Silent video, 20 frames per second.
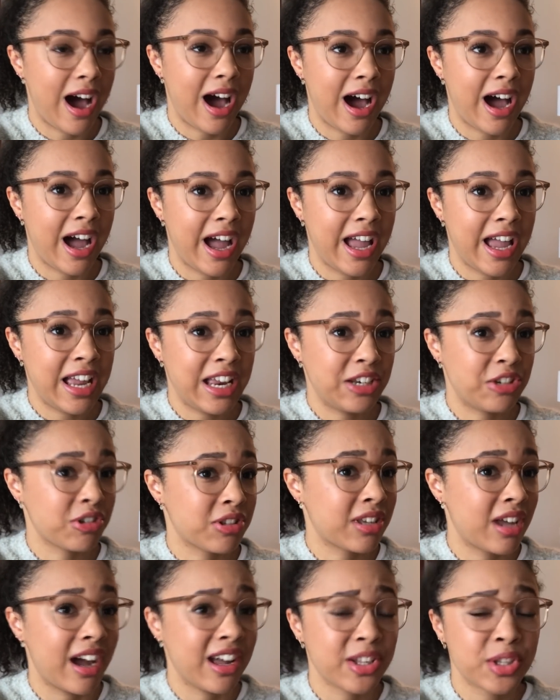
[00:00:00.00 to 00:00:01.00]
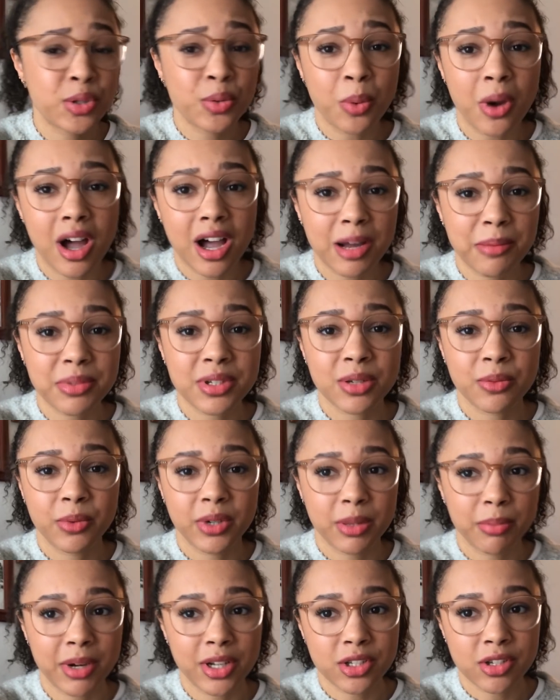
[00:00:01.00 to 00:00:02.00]
I just got swamped
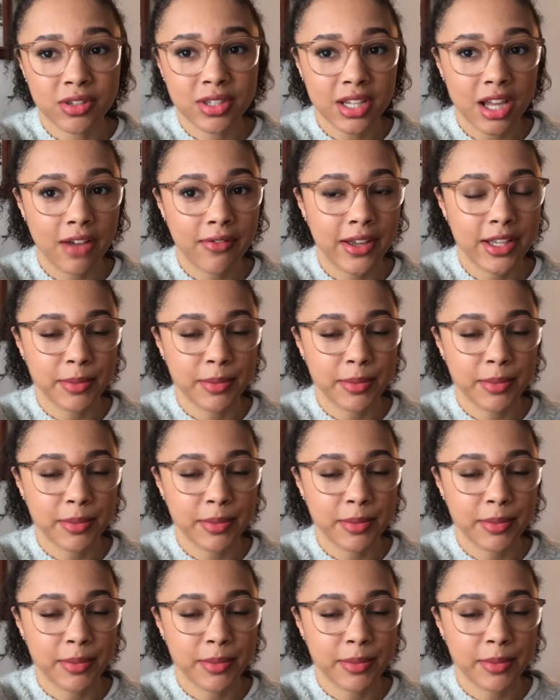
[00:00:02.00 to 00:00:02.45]
with a bunch of stuff.